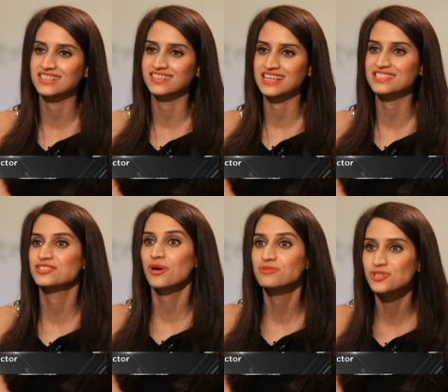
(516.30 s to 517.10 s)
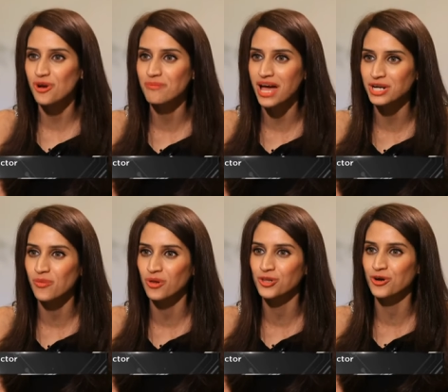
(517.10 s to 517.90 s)
uh, as the top job
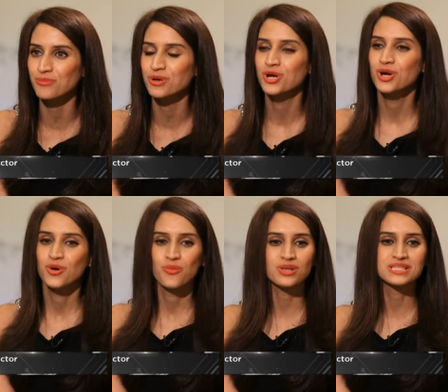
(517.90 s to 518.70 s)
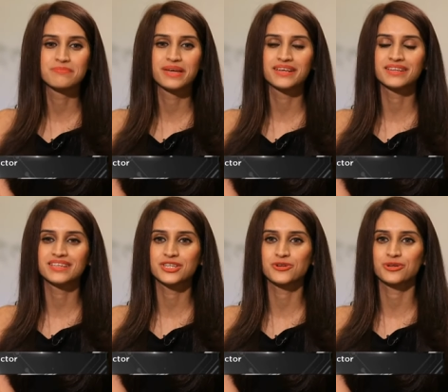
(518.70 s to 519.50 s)
at Qualcomm, what's been
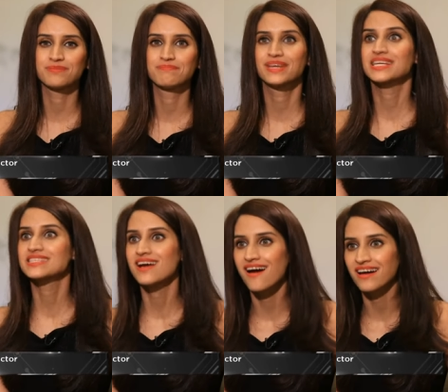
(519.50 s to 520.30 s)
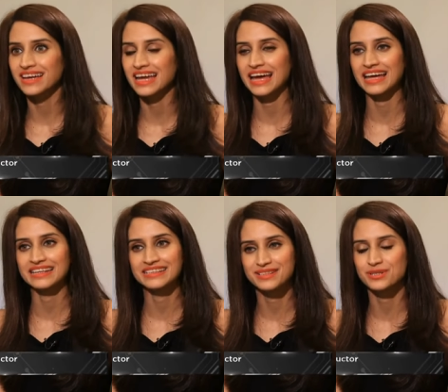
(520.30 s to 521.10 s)
your biggest high
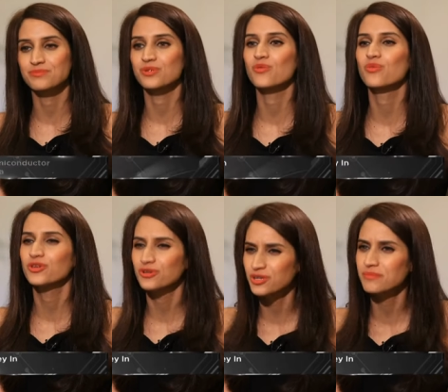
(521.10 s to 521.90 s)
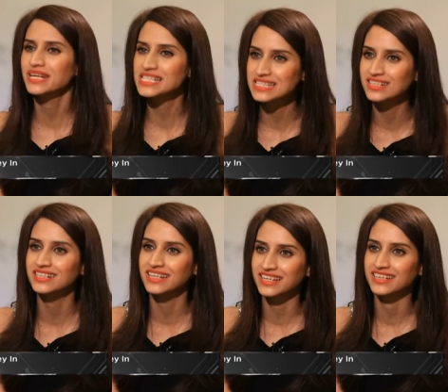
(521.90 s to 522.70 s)
and um, biggest
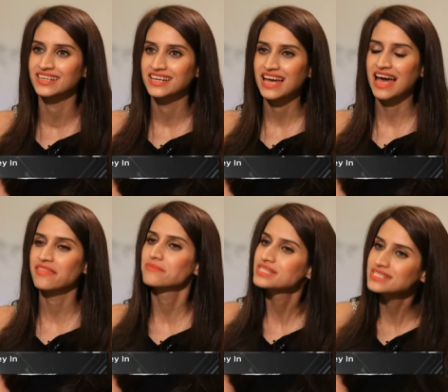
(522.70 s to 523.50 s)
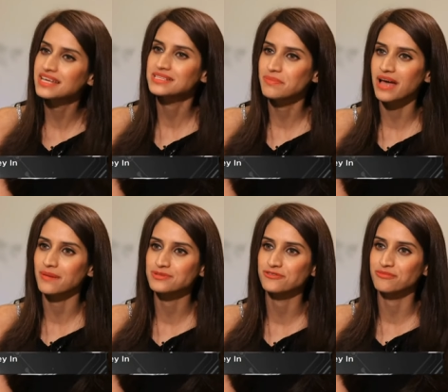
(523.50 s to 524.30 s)
learning, and the mistakes
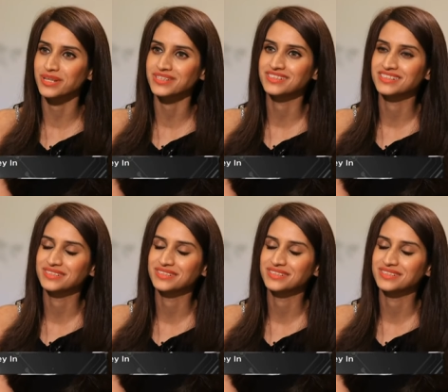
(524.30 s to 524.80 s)
perhaps you've made?